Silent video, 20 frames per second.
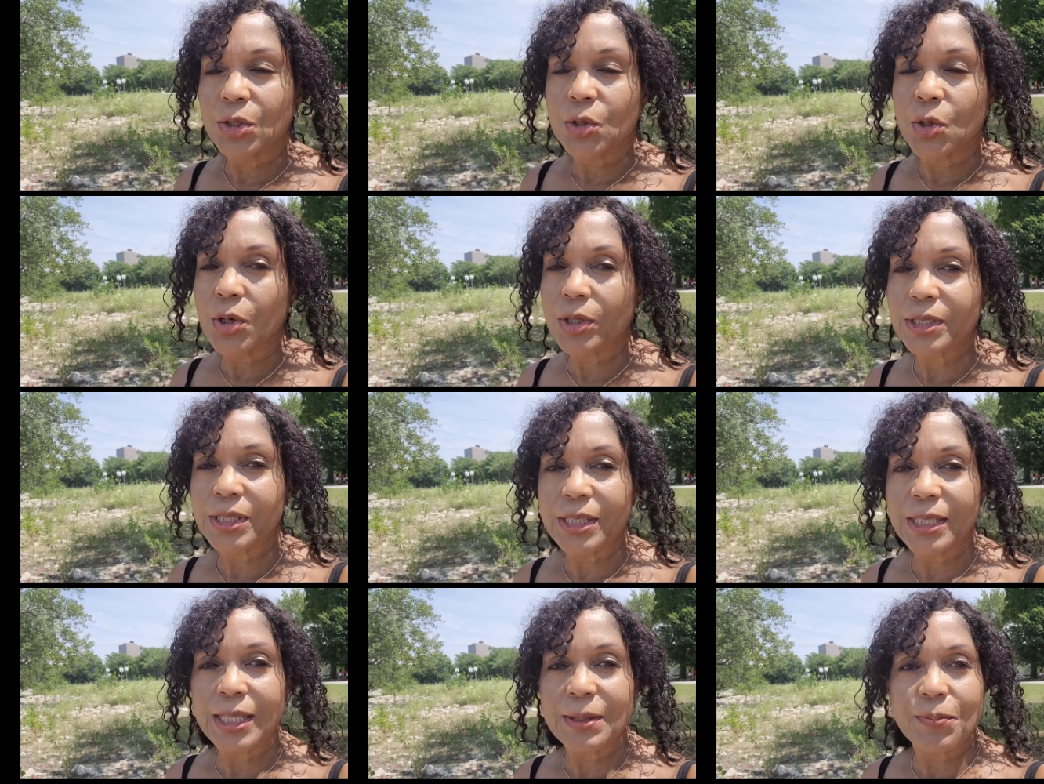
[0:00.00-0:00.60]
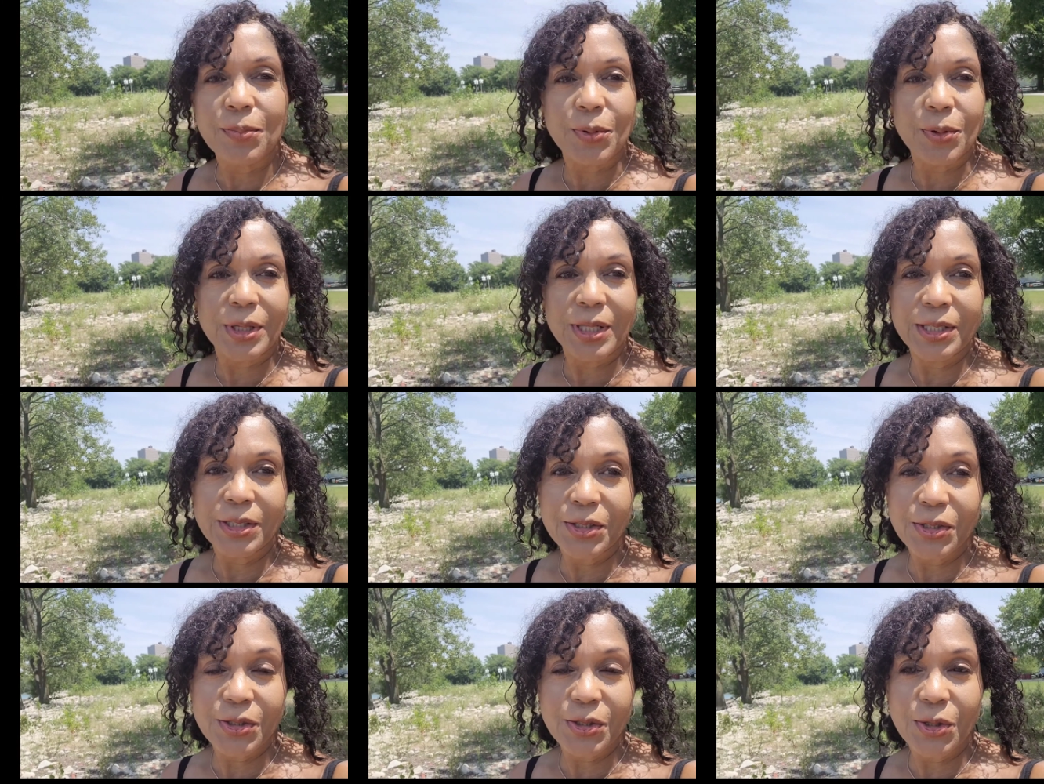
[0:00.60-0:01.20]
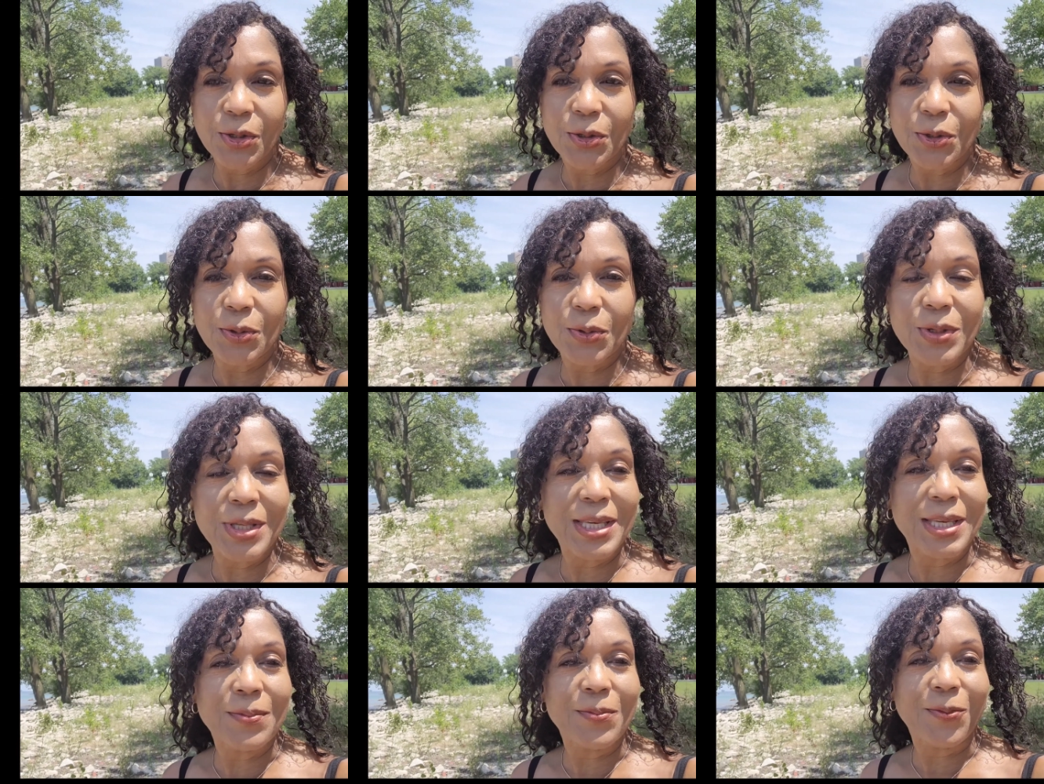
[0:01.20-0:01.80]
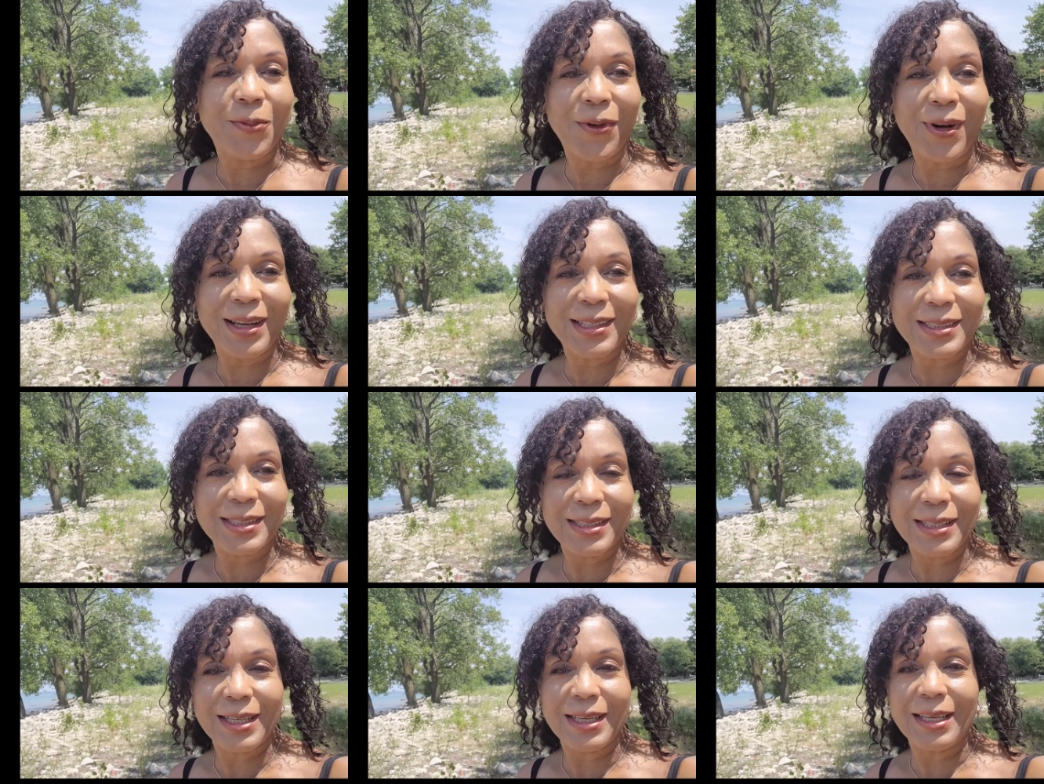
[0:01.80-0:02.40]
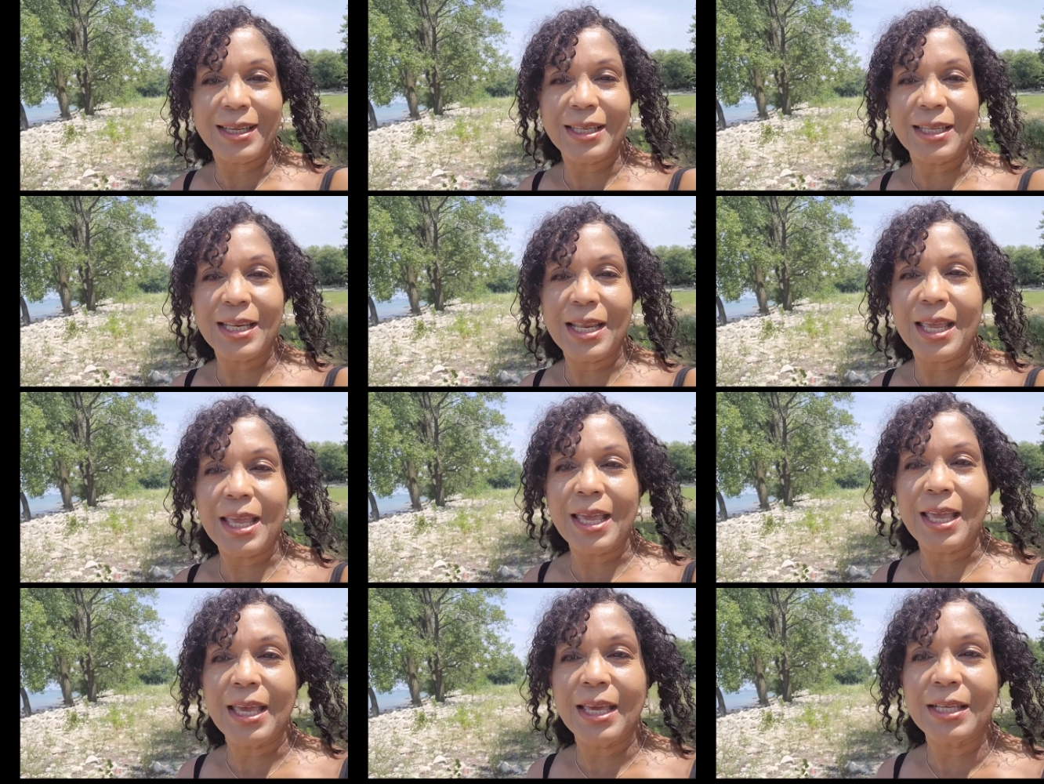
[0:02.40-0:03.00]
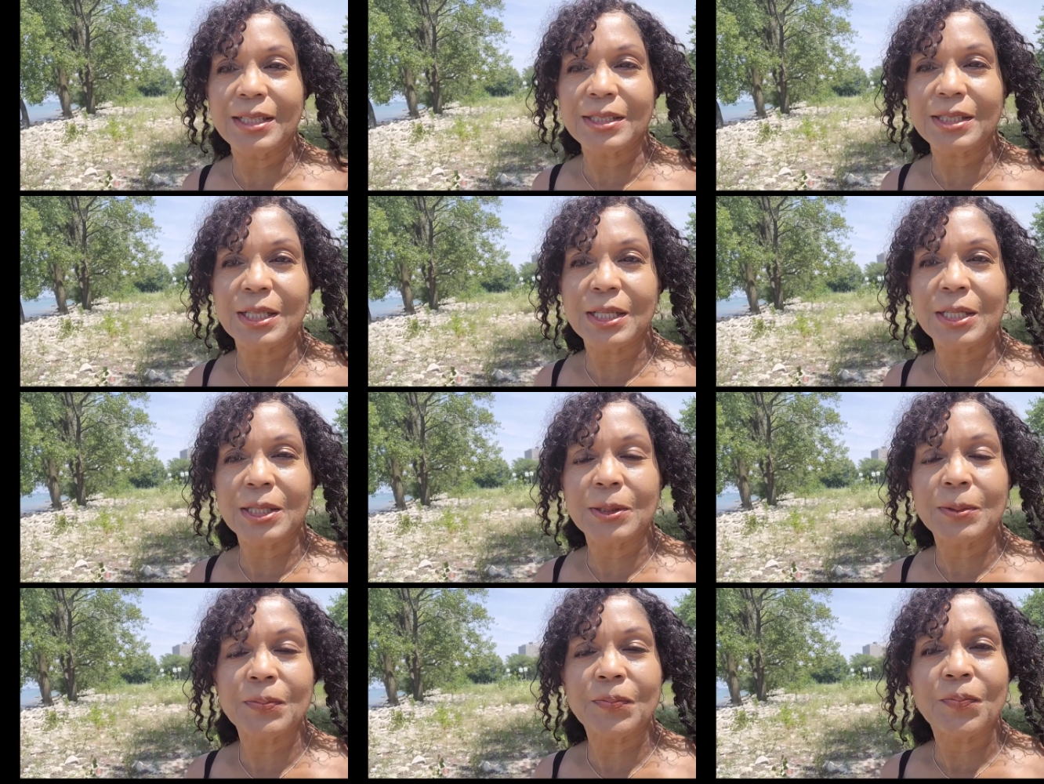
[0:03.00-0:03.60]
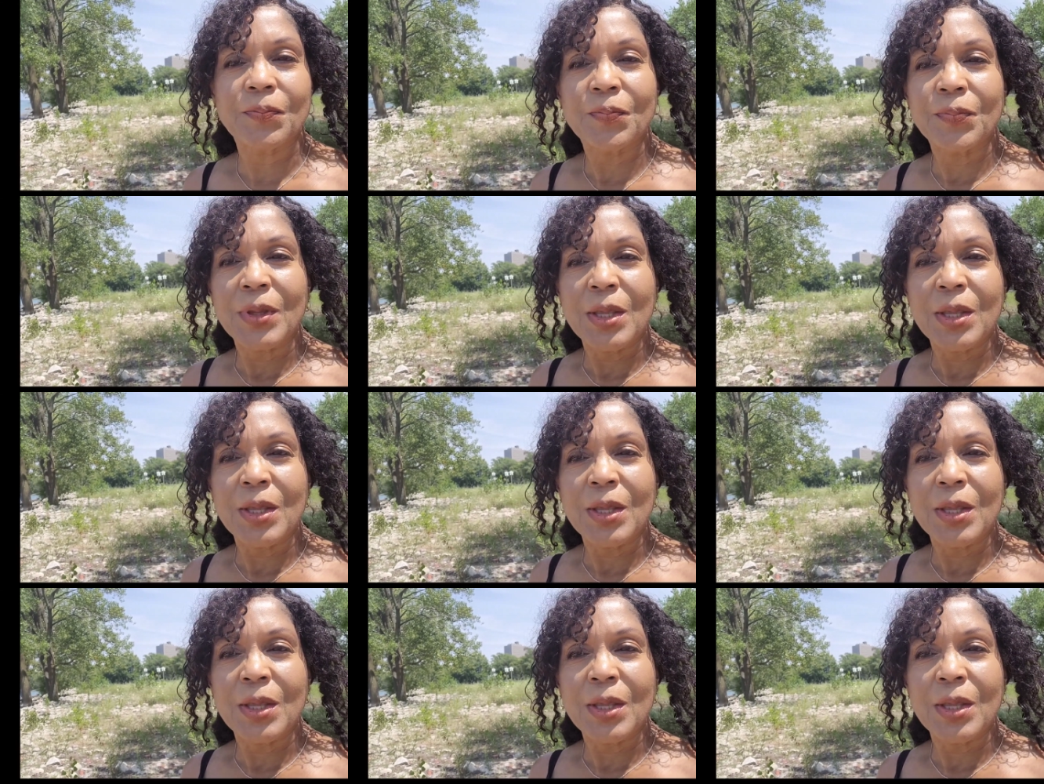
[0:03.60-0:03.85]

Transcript: watching it pretty soon. Keep watching, and um,